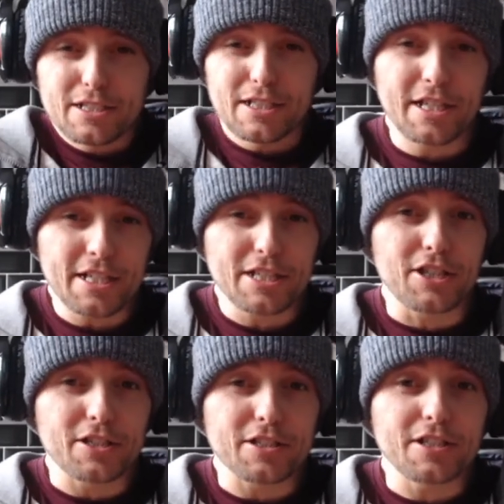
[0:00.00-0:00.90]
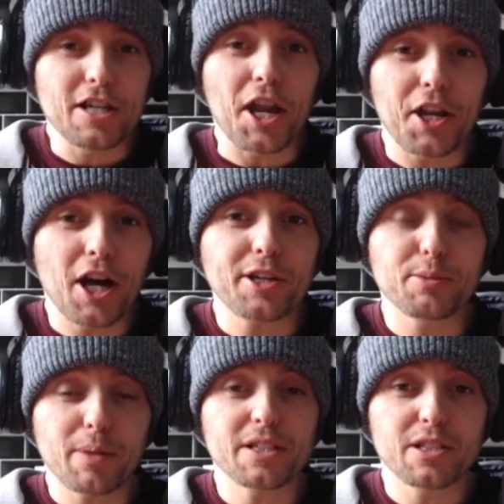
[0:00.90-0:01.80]
it isn't a nice
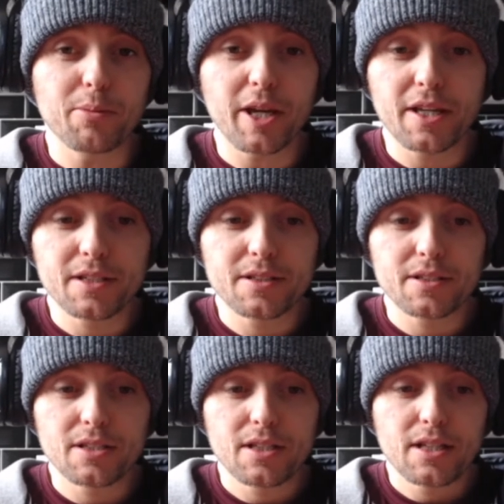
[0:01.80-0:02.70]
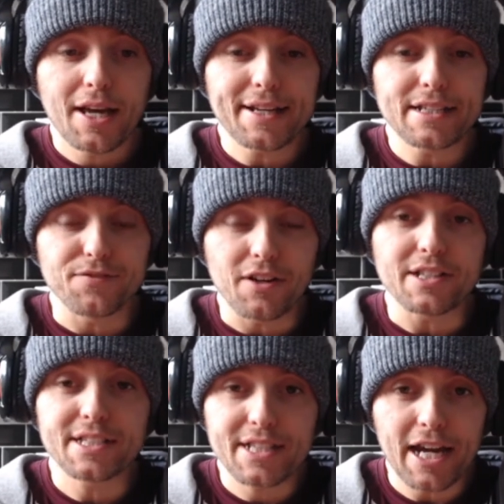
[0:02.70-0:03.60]
place to be, and it is very
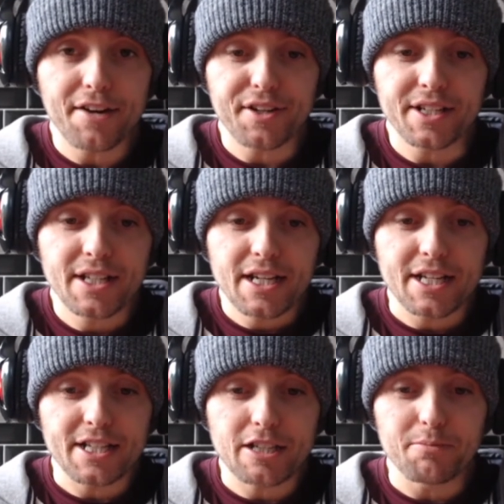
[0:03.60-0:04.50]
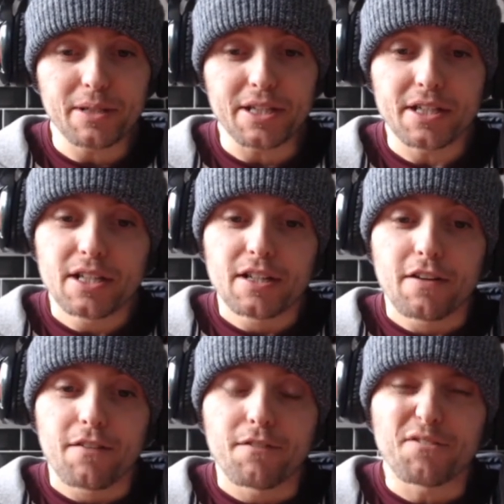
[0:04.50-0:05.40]
scary, and it can be
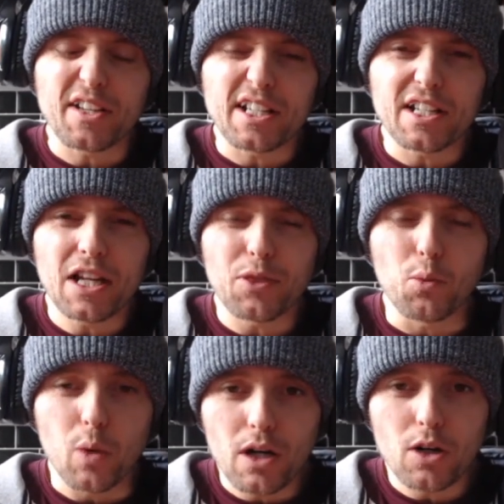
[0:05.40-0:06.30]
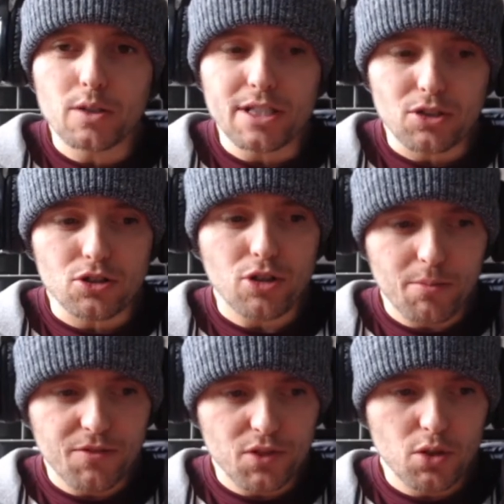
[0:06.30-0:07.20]
feeling like the world is on top
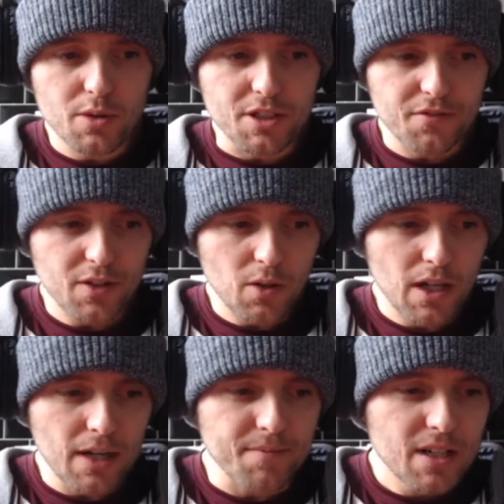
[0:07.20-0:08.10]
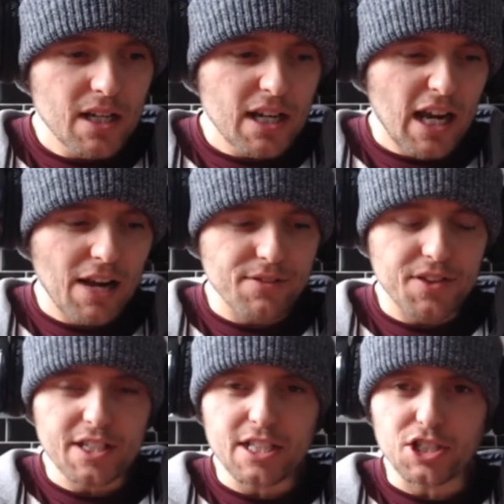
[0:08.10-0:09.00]
of you, and you feel like
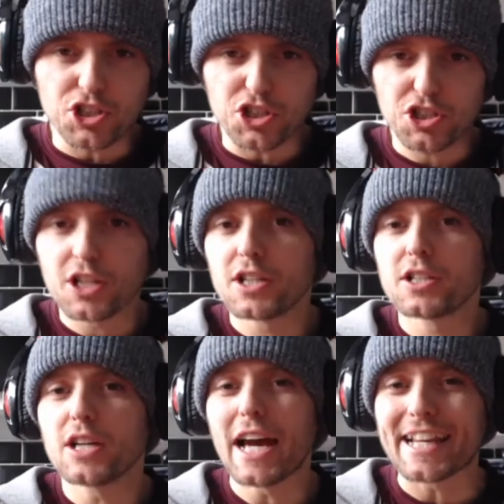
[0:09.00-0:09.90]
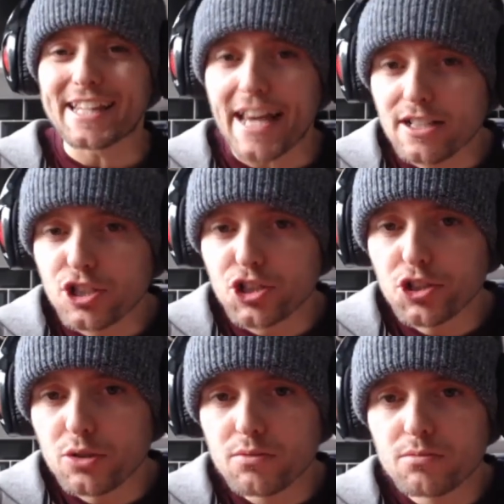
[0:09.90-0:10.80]
everything is just against you,